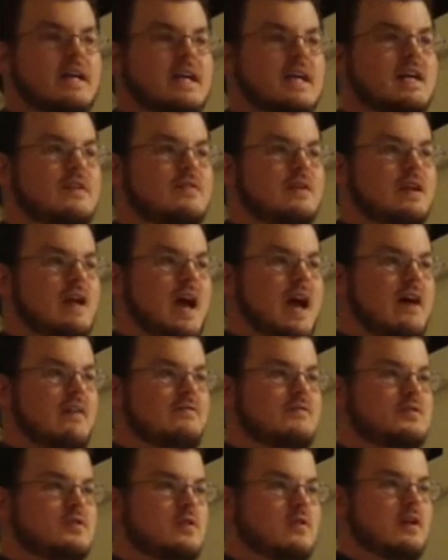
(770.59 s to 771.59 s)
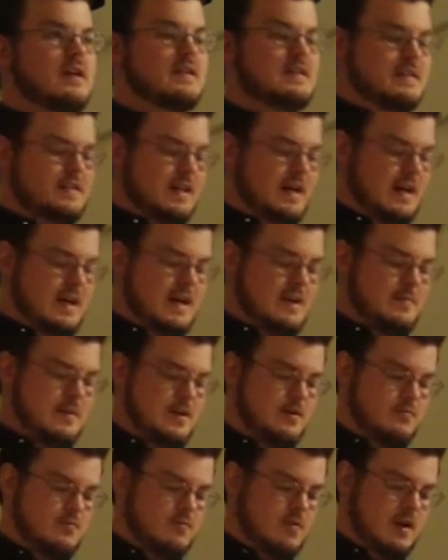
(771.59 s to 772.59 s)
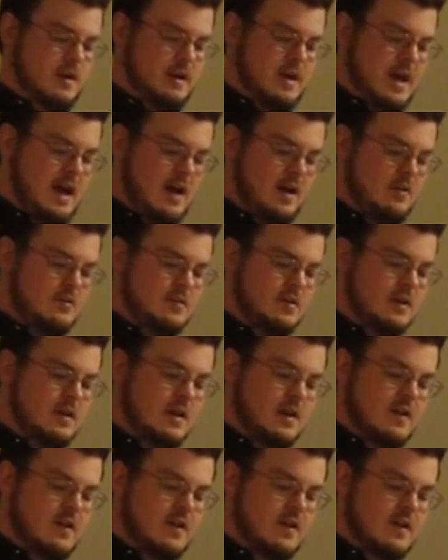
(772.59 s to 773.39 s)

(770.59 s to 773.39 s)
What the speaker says: even after his time had run out,